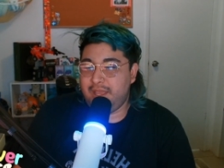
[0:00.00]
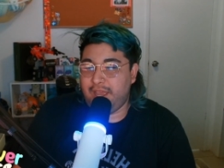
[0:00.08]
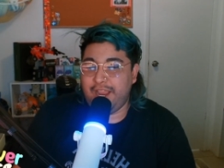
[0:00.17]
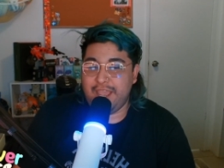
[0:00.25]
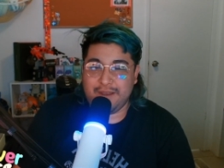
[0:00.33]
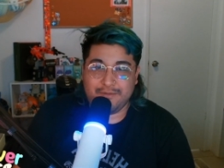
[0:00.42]

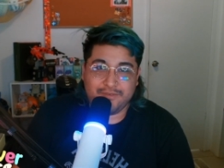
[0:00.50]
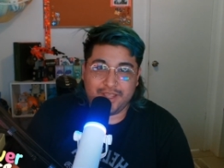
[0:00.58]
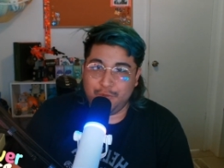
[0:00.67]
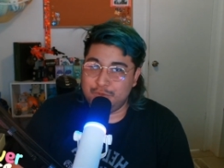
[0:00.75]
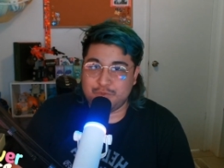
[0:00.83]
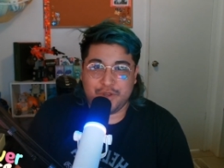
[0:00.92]
again
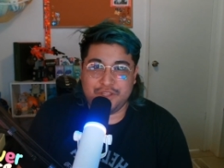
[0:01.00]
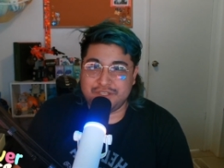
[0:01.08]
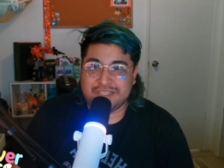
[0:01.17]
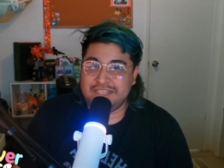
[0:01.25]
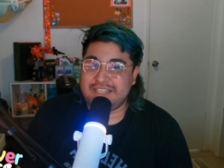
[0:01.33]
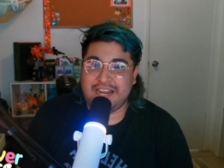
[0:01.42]
it was one of those
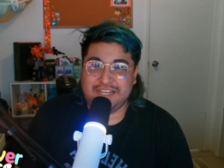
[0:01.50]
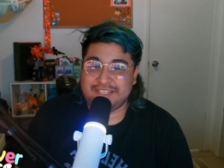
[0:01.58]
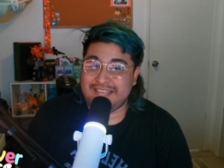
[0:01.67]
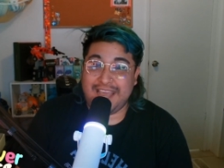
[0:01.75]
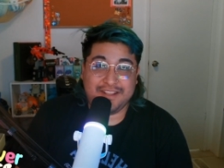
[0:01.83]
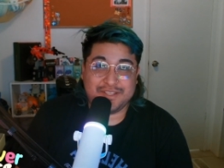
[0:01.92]
things that i
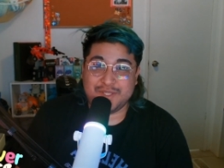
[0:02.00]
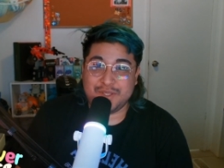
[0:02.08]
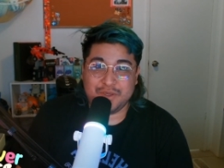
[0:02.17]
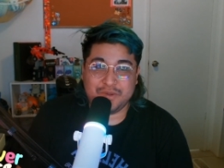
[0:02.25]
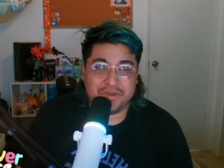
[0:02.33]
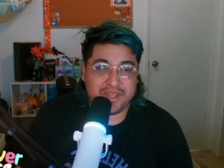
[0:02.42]
just had to
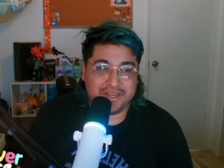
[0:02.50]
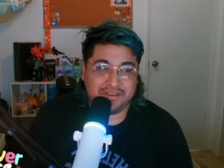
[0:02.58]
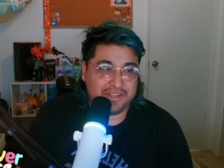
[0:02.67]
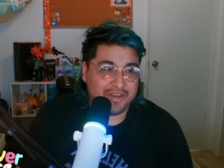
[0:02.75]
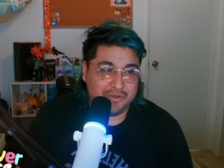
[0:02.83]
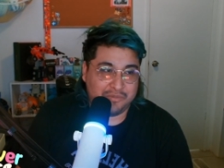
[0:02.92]
do and
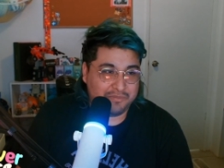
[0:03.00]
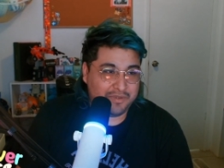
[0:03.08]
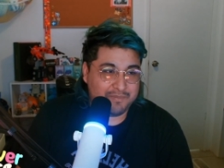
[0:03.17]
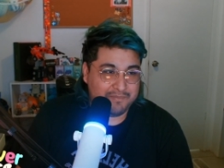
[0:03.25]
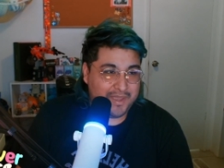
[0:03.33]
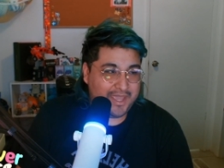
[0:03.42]
you know
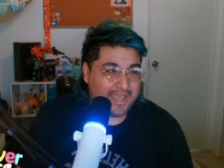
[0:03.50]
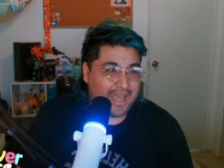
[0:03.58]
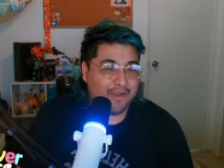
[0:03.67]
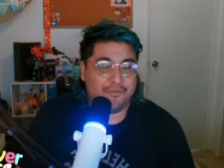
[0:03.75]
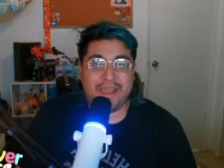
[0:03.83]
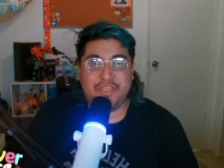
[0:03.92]
may
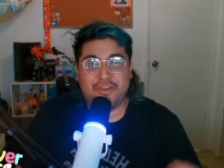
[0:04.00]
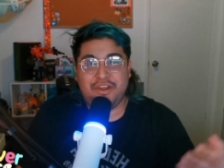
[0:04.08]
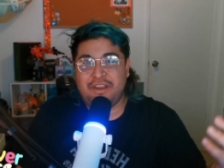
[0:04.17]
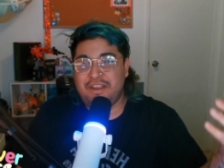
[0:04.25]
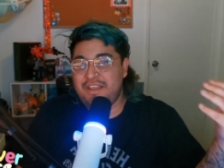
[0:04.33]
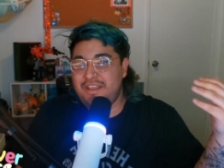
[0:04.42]
i'd
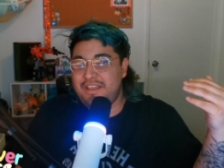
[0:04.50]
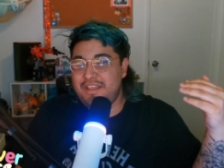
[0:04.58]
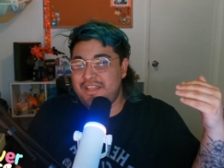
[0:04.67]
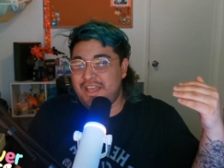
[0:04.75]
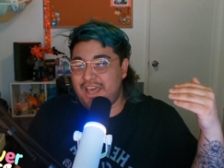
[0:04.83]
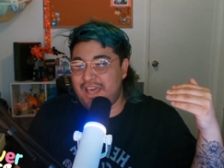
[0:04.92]
rather
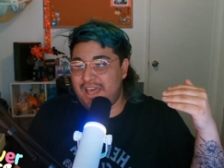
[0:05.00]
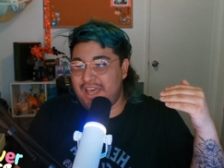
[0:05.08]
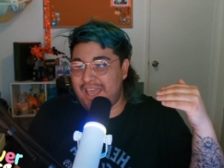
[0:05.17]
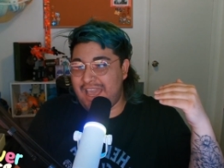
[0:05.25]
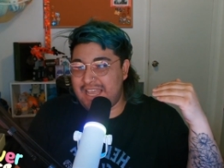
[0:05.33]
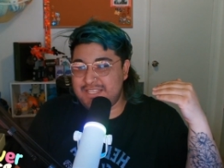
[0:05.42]

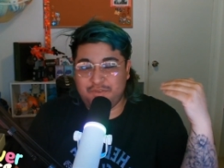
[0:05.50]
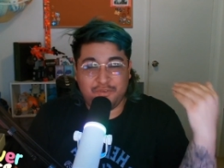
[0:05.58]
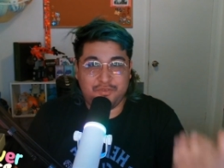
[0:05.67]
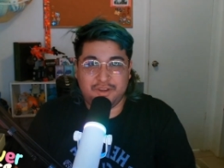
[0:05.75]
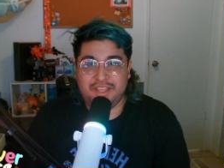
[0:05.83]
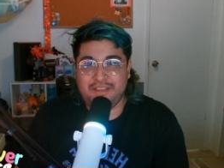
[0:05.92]
uh ask for
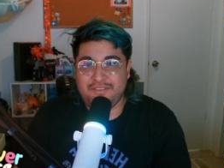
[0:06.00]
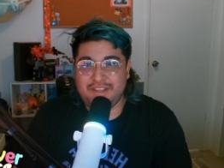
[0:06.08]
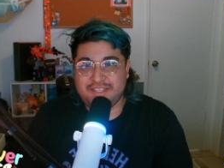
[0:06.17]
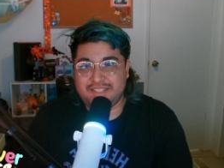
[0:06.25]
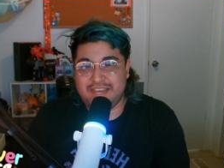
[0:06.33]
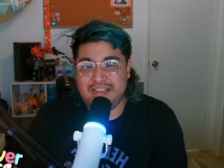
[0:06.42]

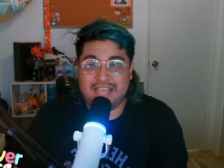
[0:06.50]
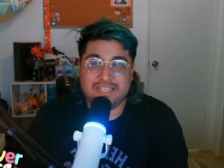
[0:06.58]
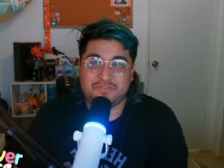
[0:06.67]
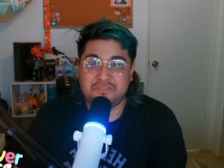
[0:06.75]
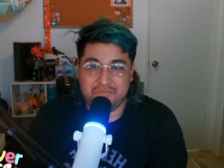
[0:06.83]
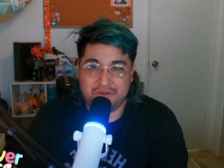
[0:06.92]
forgiveness than
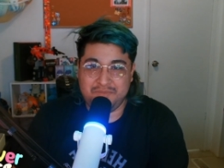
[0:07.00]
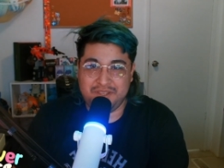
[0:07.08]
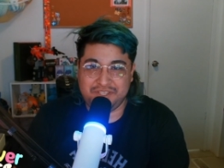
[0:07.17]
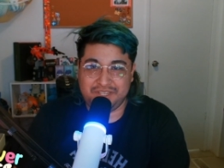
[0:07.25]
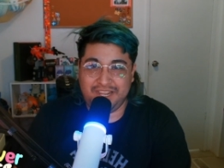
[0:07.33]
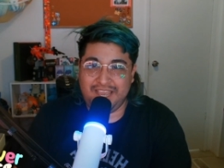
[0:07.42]
ask for
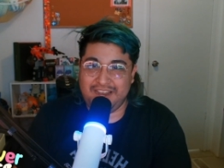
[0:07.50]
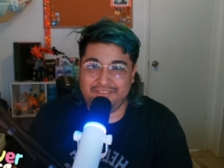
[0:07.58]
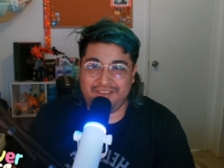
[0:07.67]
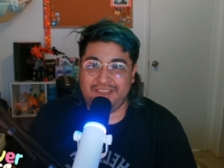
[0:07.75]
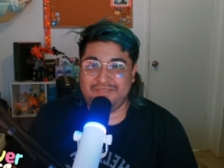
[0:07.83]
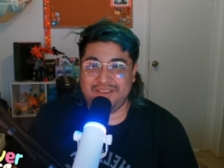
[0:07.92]
permission kind of vibe